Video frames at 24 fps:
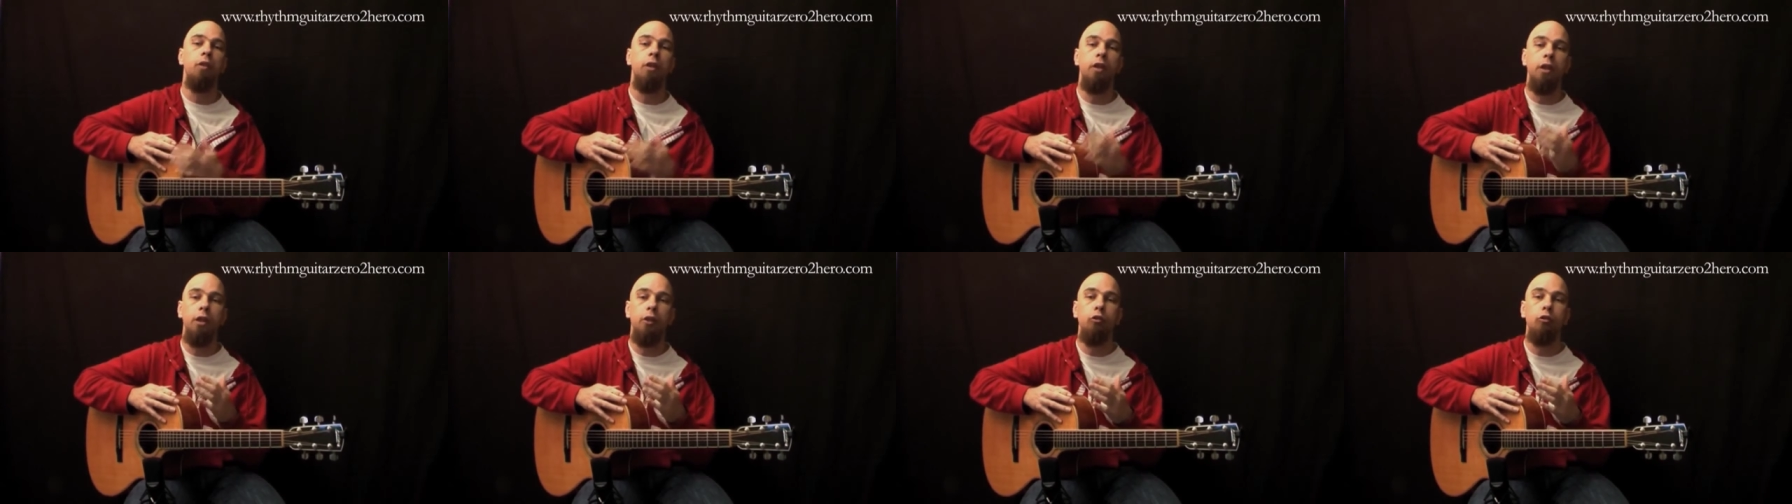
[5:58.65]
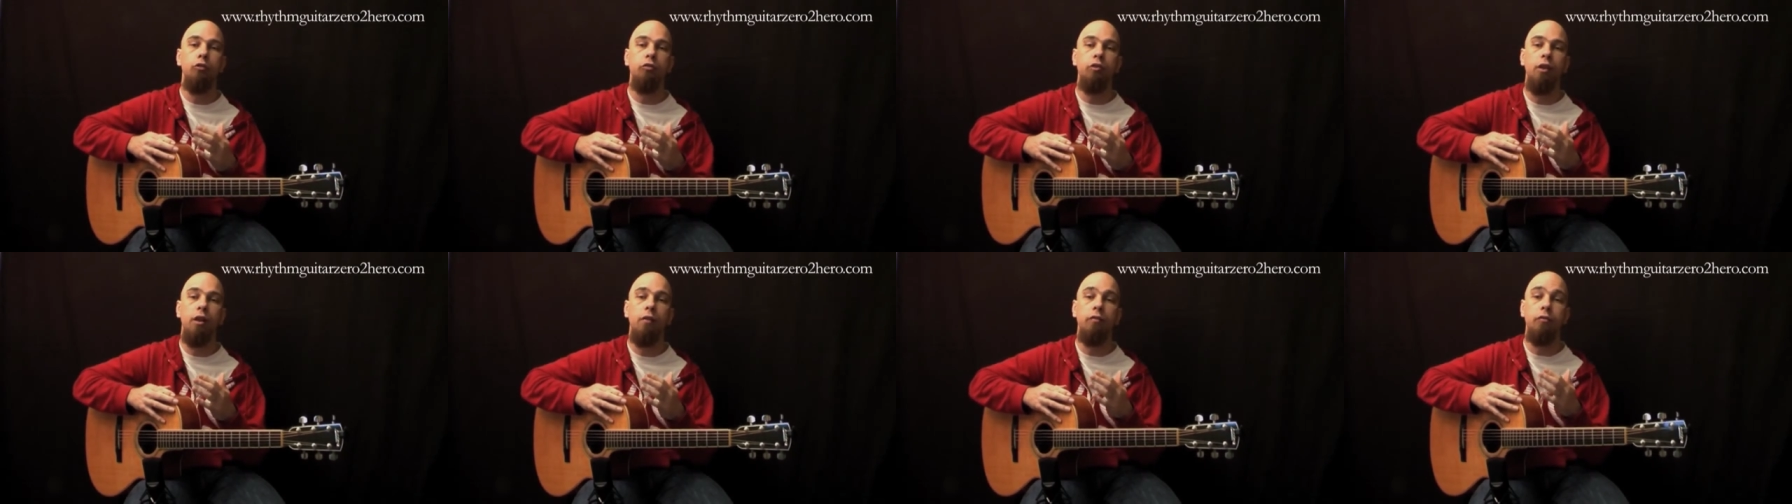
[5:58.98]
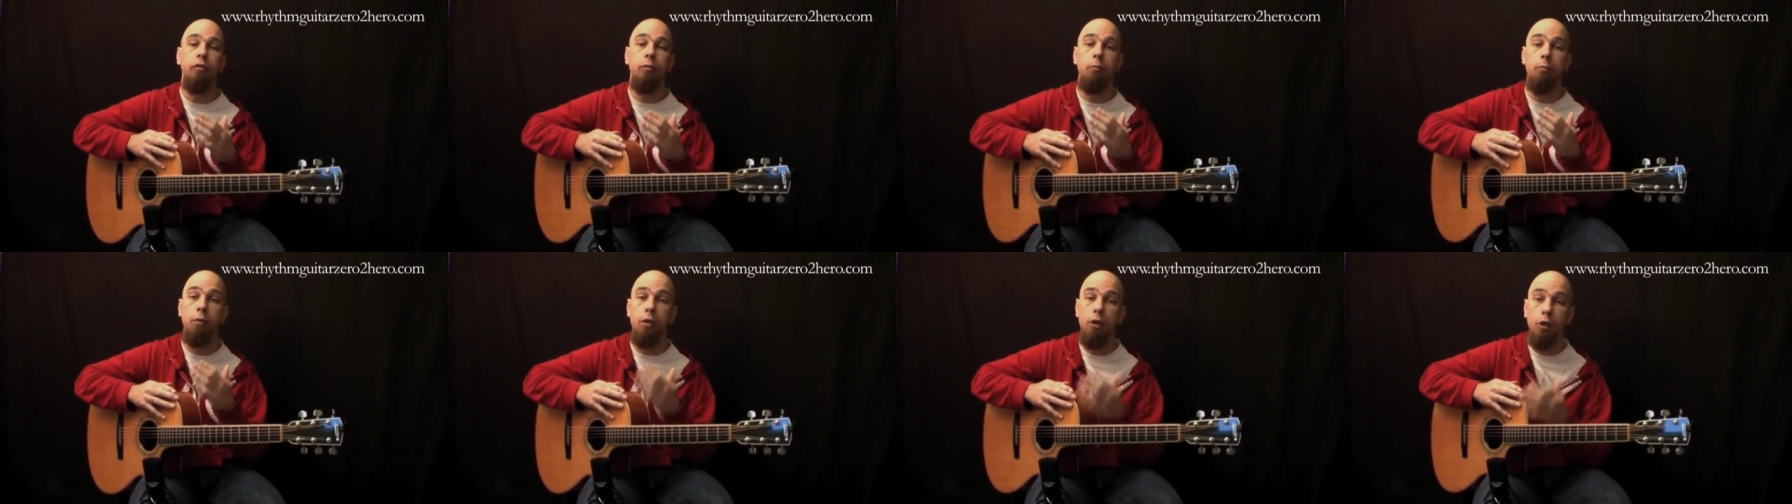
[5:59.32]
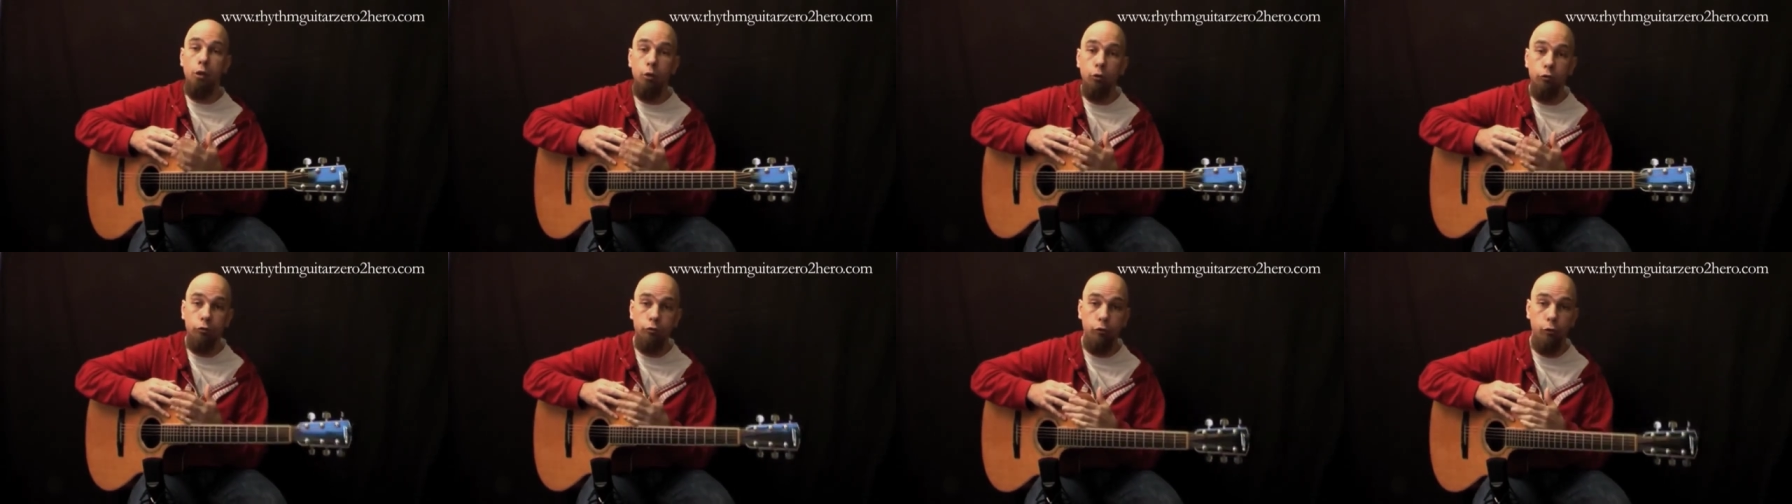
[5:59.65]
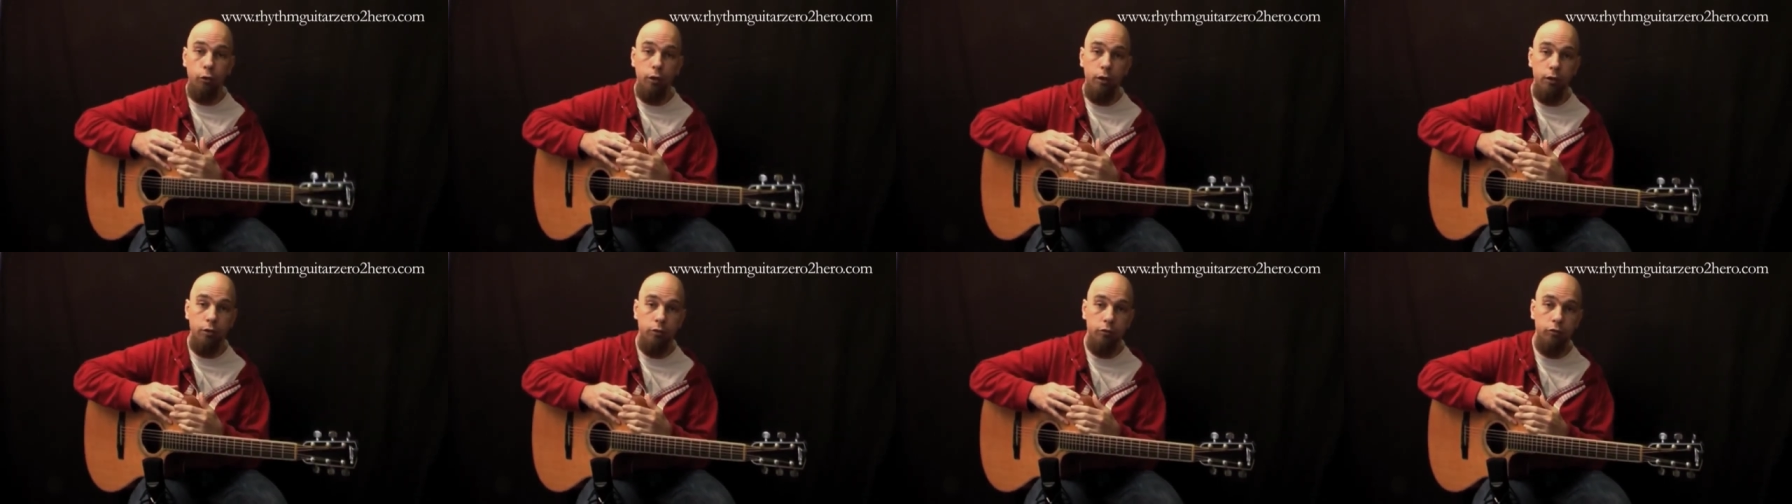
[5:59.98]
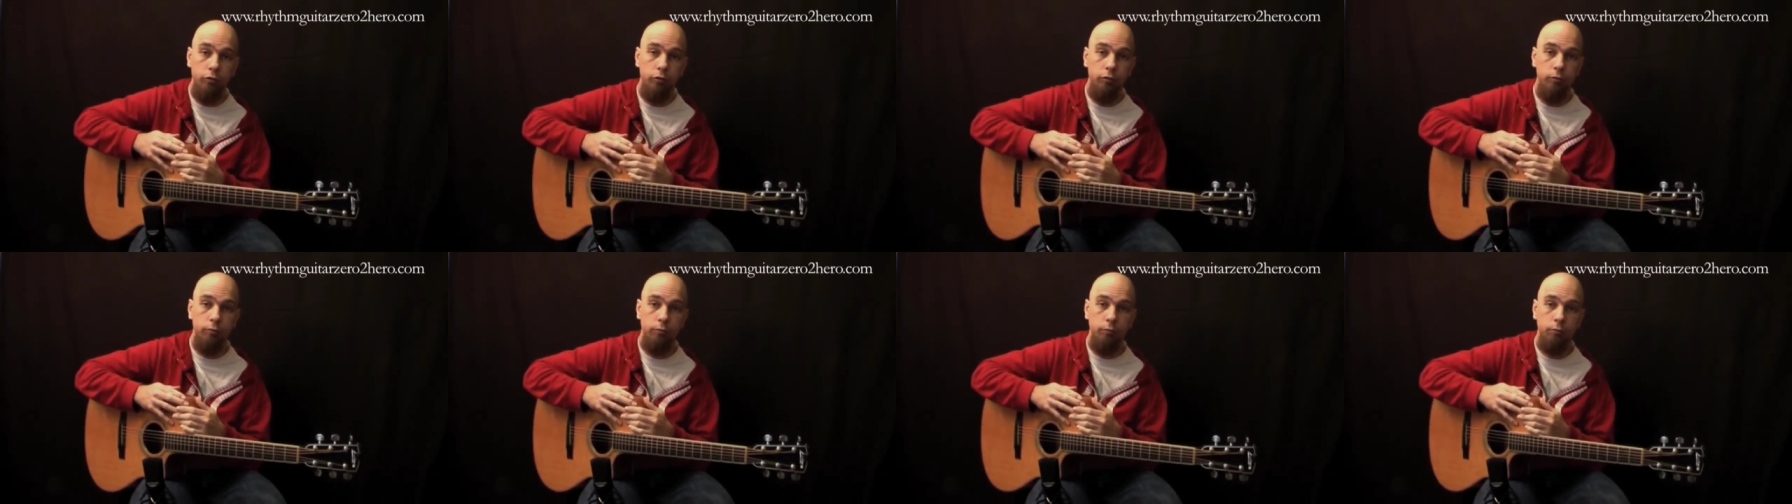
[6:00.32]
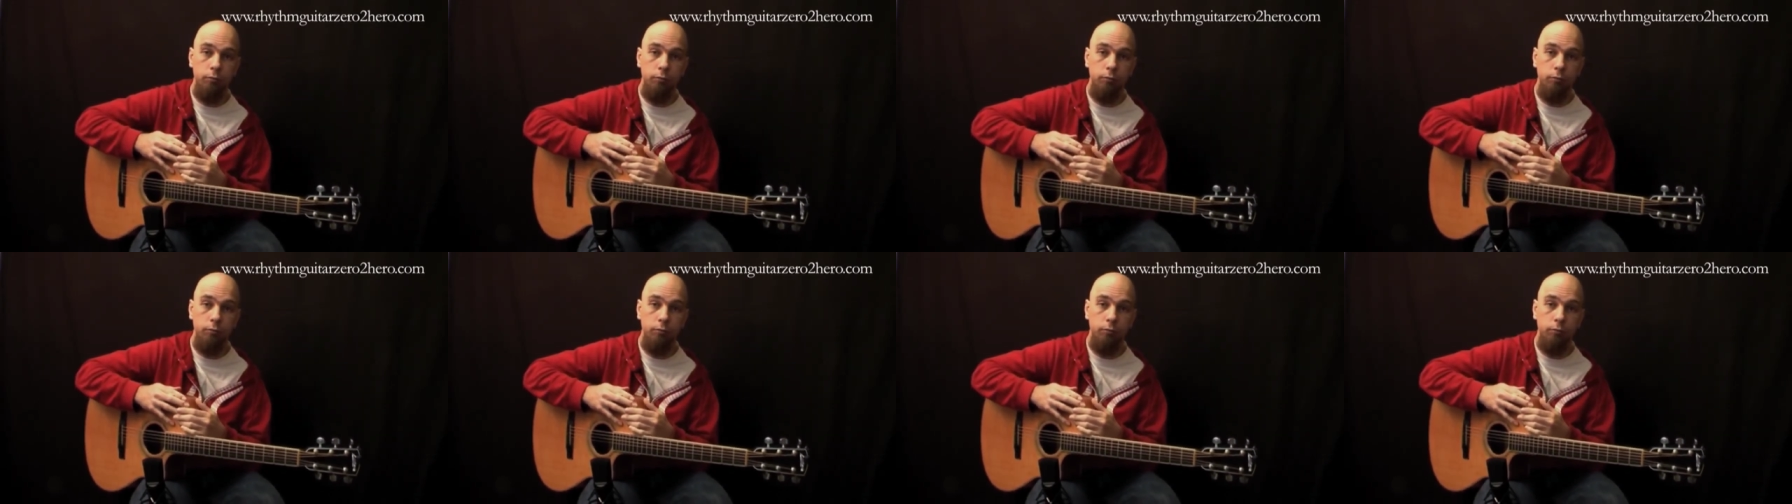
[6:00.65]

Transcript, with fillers: get yourself some new strings.